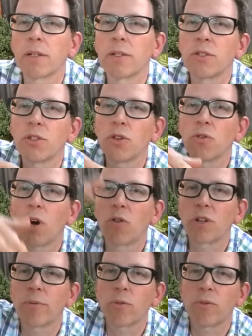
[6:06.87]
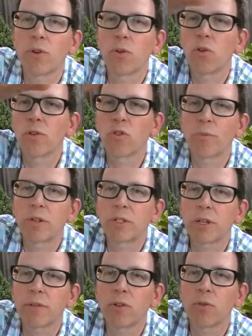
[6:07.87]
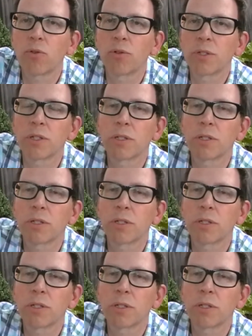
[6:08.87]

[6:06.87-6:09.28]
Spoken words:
to hold up your floor, your mosaic floors,